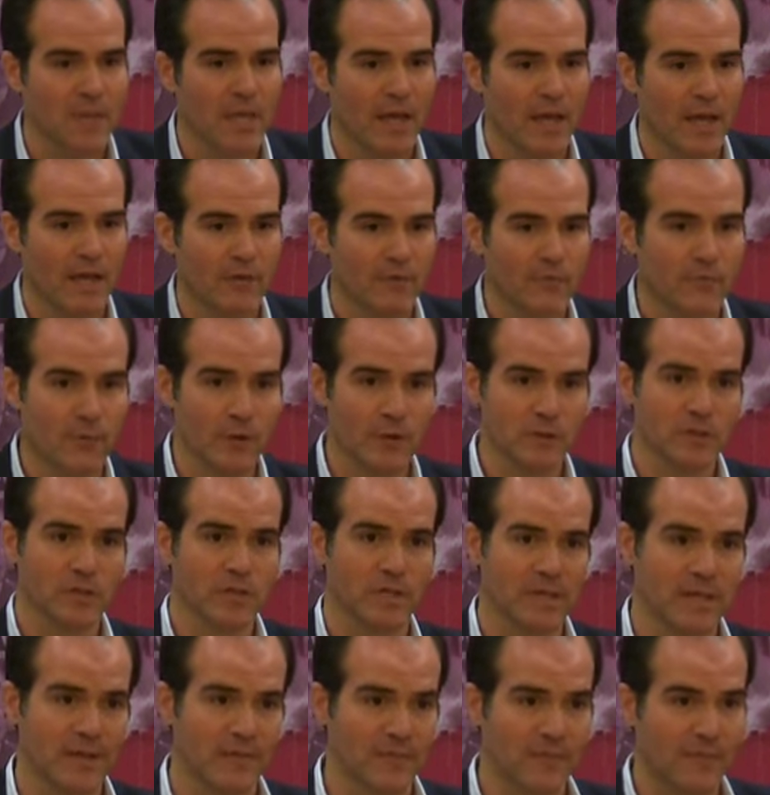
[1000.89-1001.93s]
And
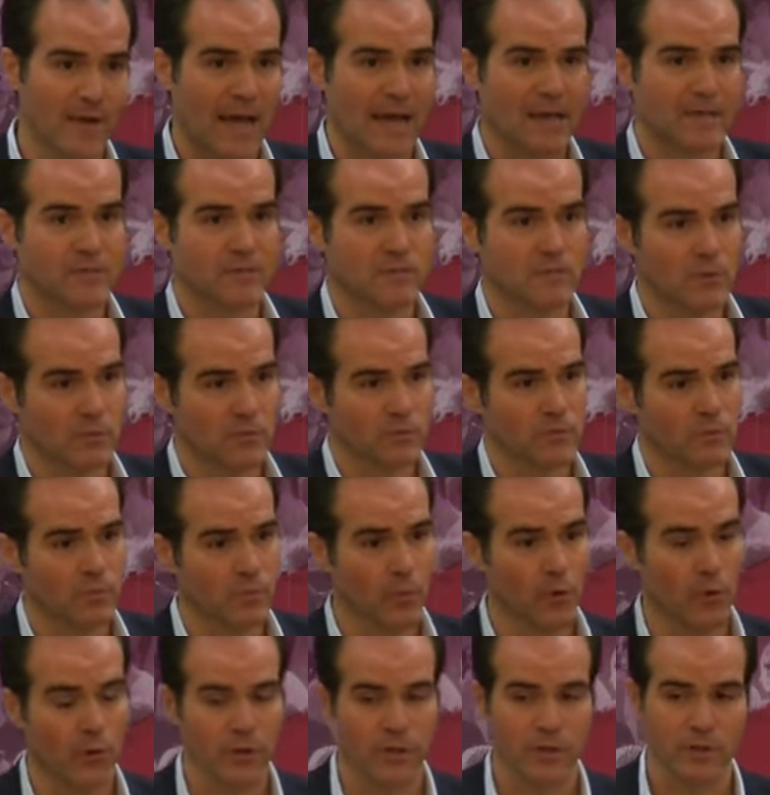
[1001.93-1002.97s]
unfortunately, the facts don't
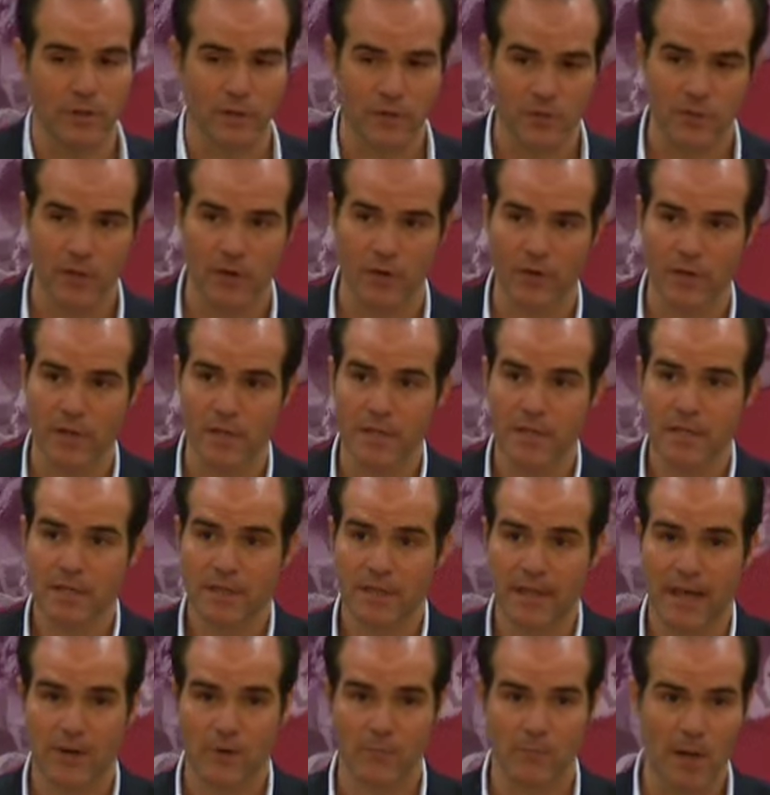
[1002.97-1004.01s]
support the theory
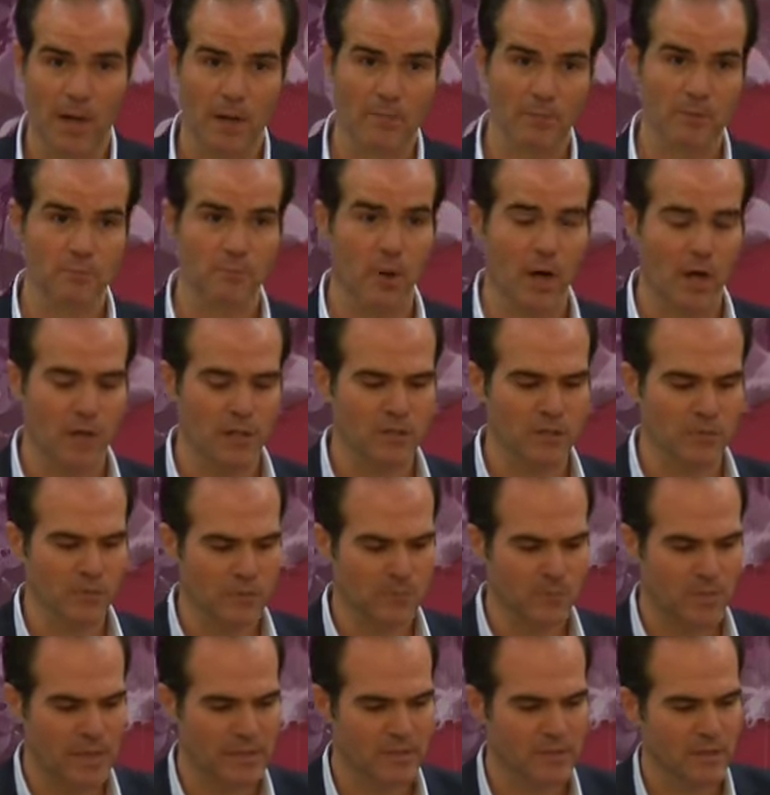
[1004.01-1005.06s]
that Obama's policy
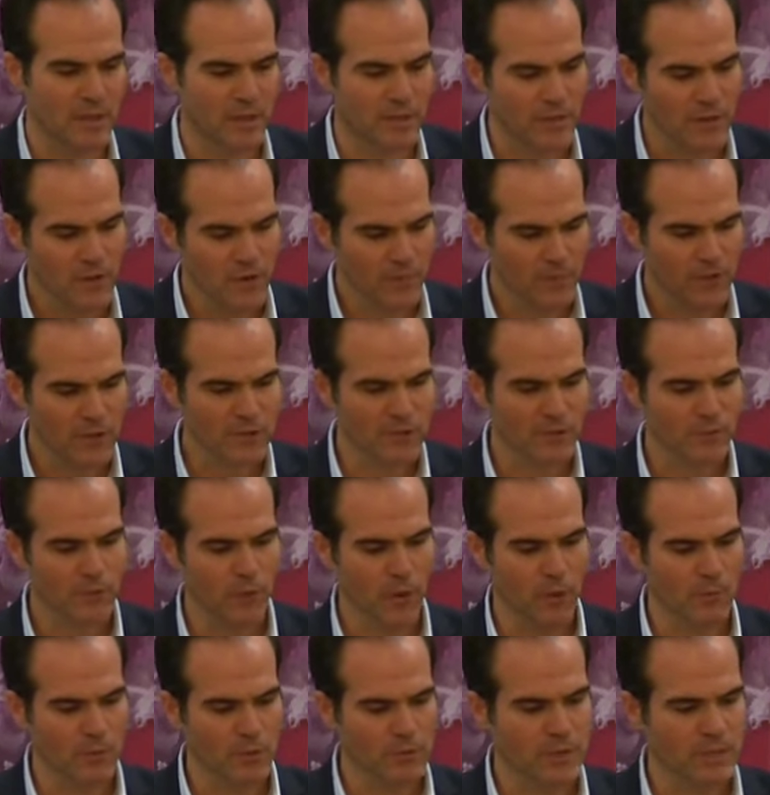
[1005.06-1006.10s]
was based on. First and
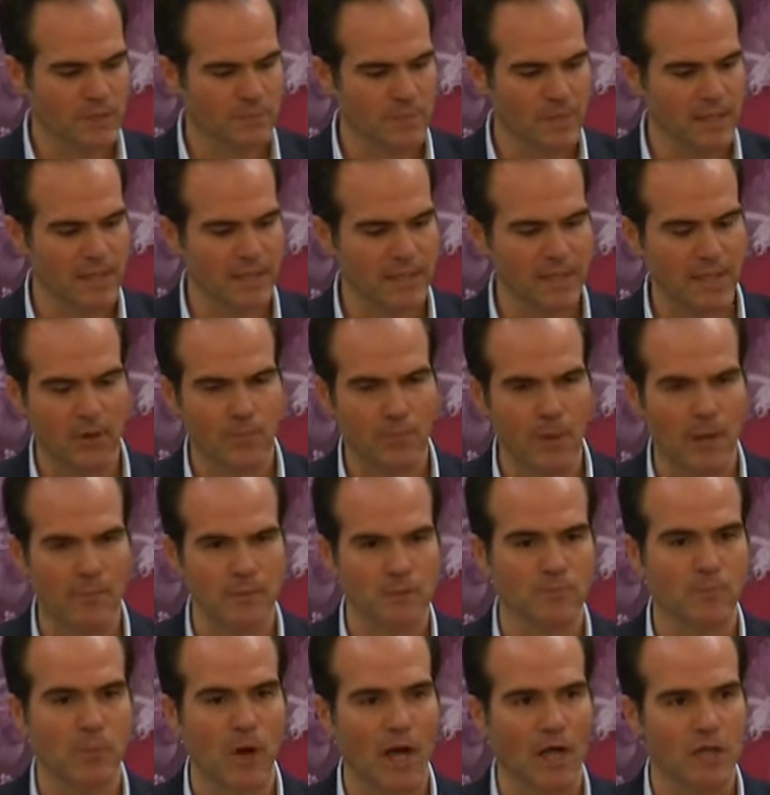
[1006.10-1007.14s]
foremost, let's begin that
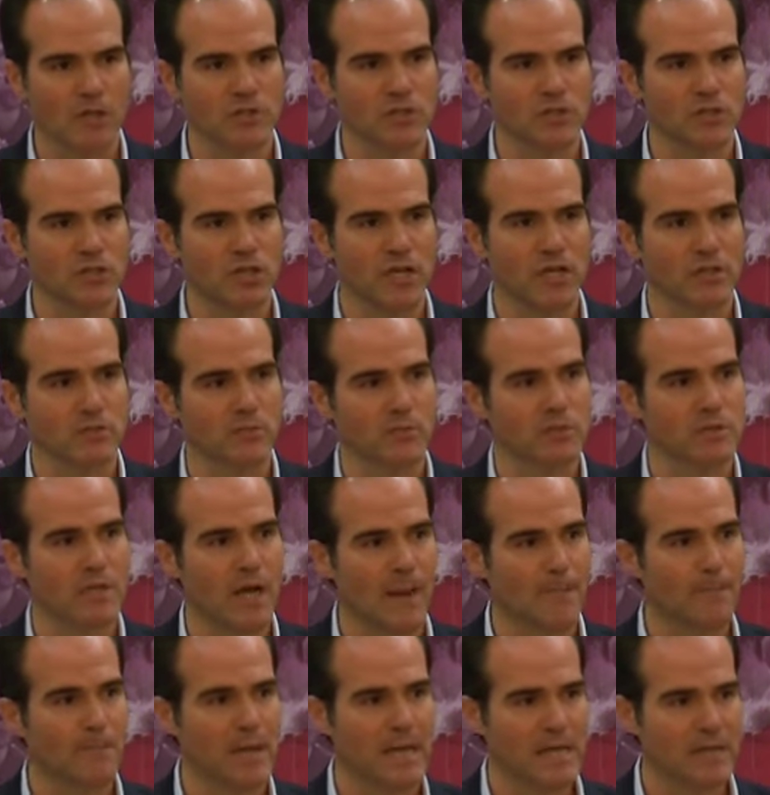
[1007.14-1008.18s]
Obama's policy change was
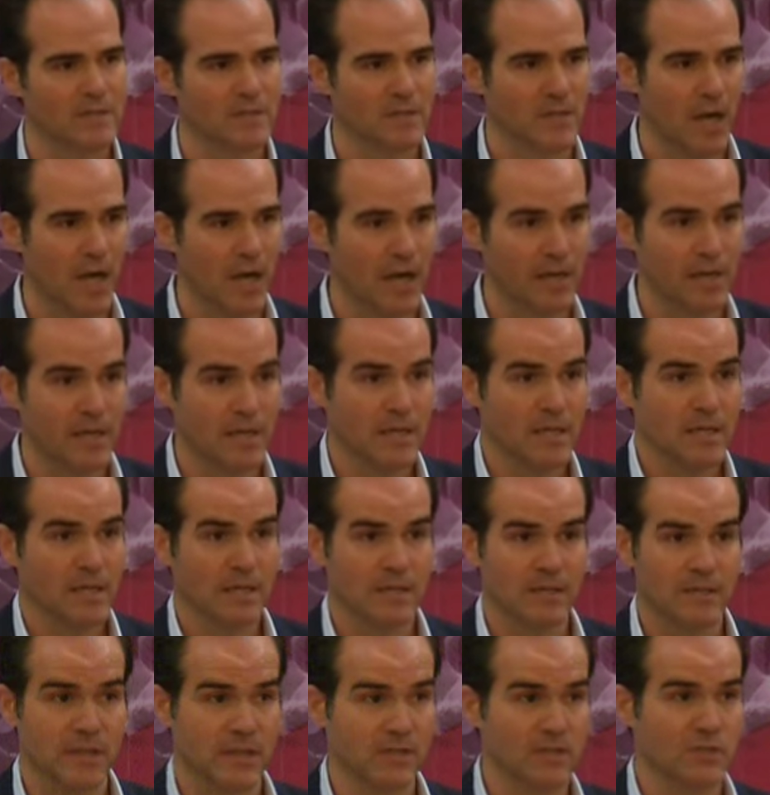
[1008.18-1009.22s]
not based on
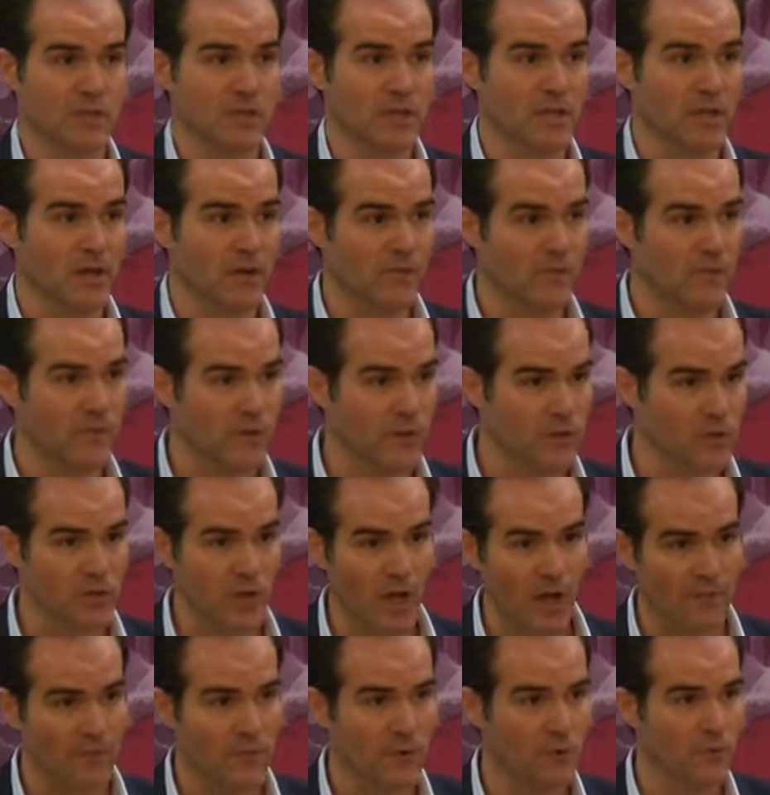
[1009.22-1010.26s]
essentially a
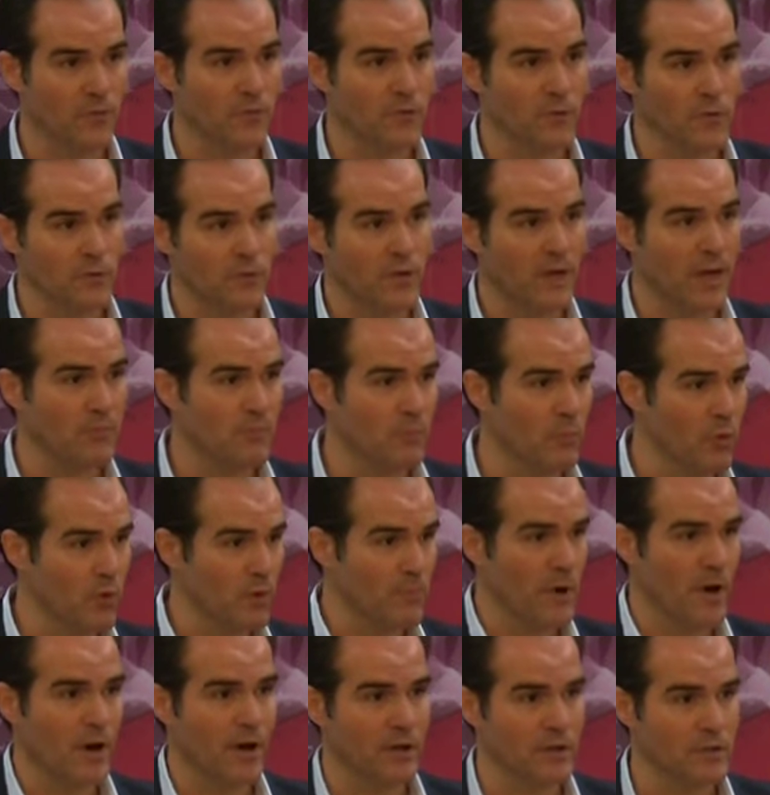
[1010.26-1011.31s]
philosophical view that more
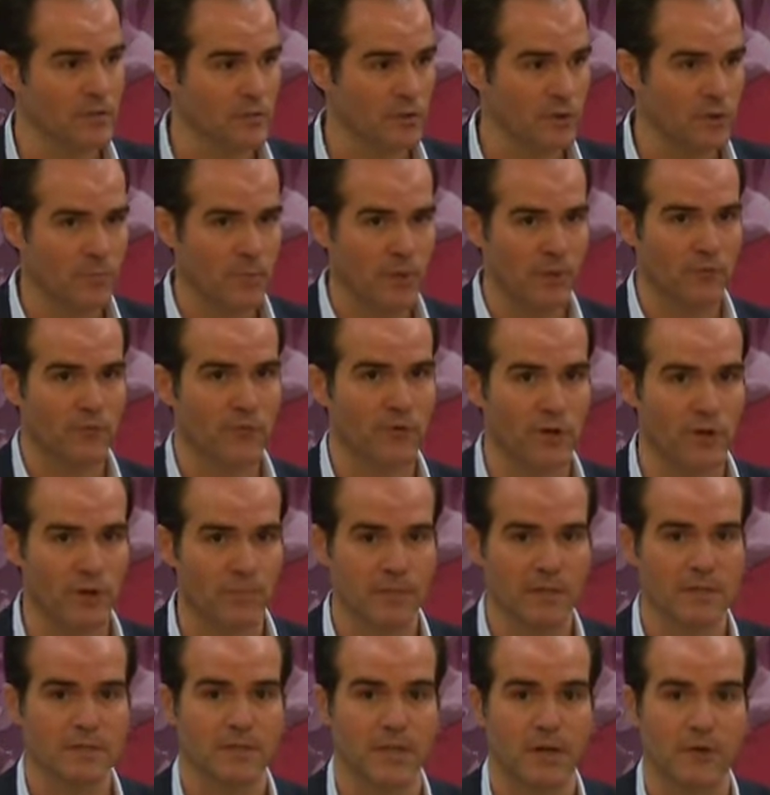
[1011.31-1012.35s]
Americans were gonna bring
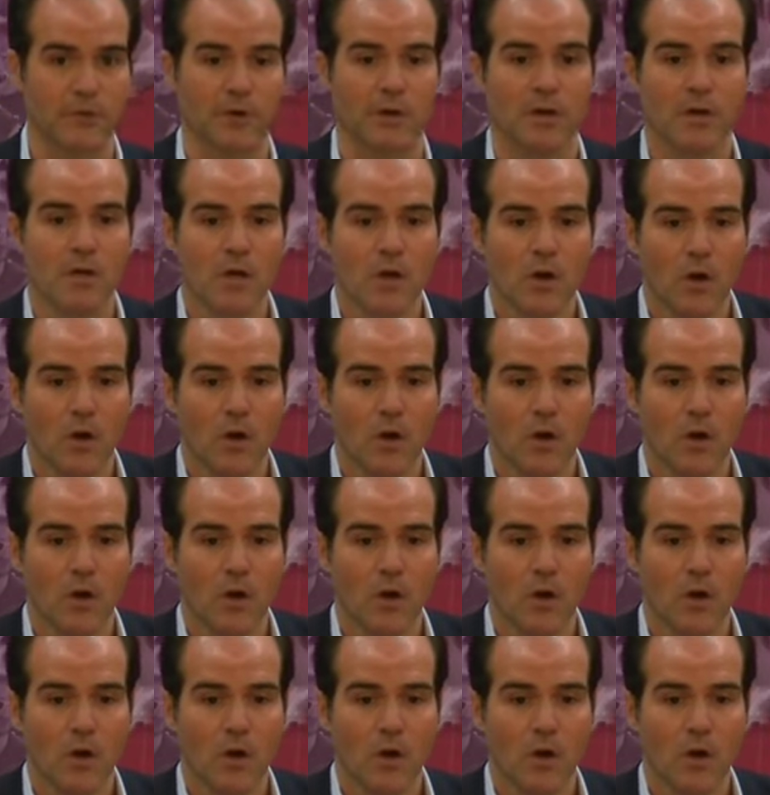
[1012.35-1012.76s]
freedom, et cetera.